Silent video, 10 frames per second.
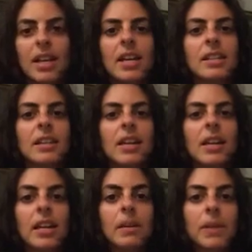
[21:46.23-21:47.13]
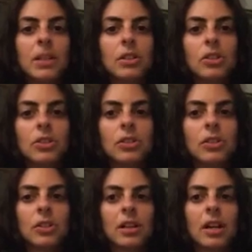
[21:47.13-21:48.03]
Is it an image,
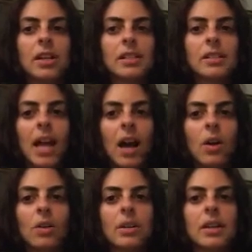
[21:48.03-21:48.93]
a sound,